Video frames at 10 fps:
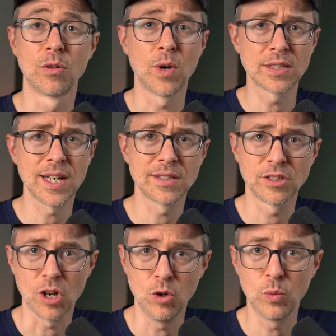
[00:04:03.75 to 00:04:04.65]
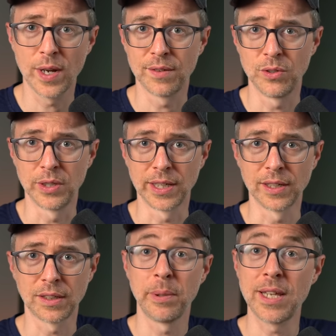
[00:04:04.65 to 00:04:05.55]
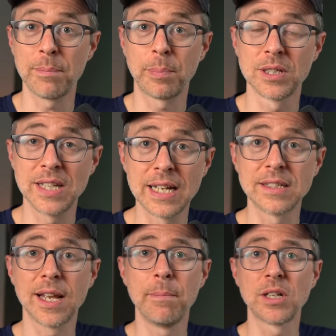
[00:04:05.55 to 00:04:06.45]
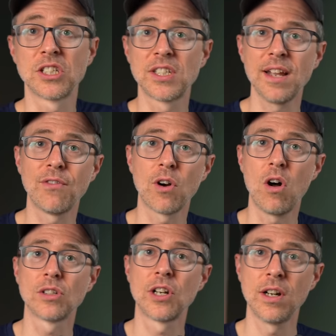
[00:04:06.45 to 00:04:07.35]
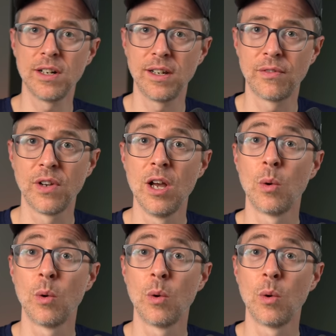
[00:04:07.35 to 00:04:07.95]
Rust has its own way of doing it, but that presents a much safer alternative